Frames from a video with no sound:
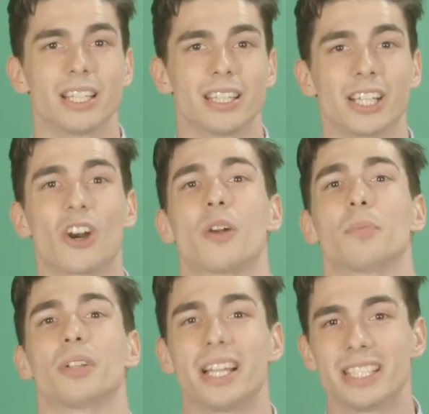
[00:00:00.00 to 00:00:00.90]
There are
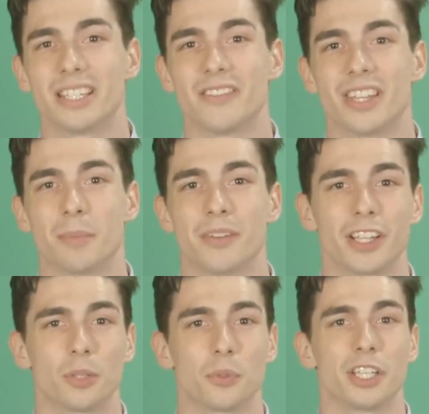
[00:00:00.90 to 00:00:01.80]
plenty of them
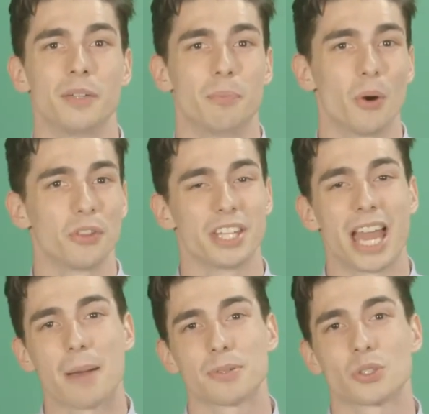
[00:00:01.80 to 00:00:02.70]
available in both the
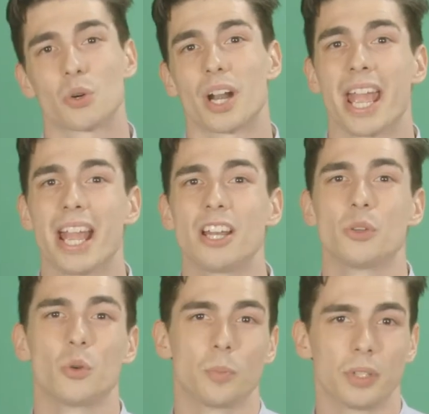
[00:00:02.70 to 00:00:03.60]
App Store and
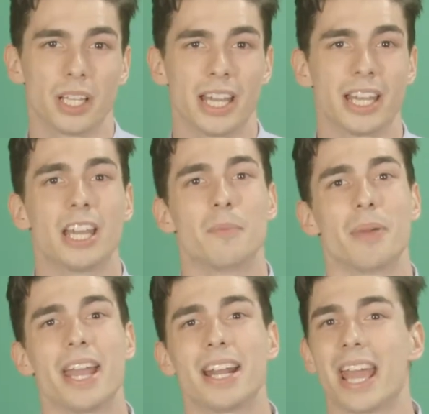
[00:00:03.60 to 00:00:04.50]
Google Play,
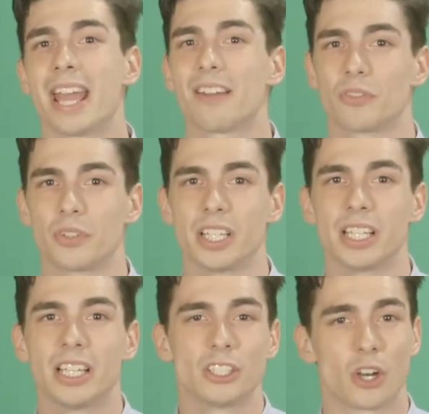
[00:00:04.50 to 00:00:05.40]
paid and
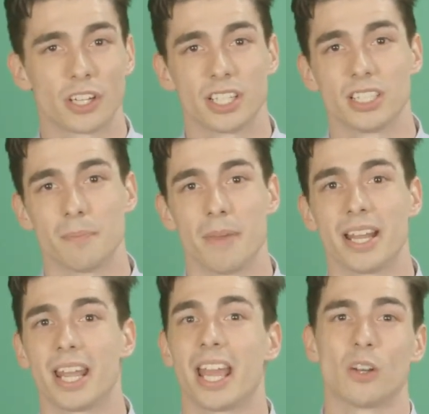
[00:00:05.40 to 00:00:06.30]
free, targeted to
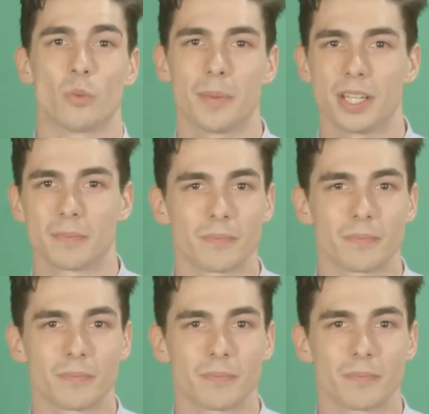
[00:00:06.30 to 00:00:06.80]
men and women.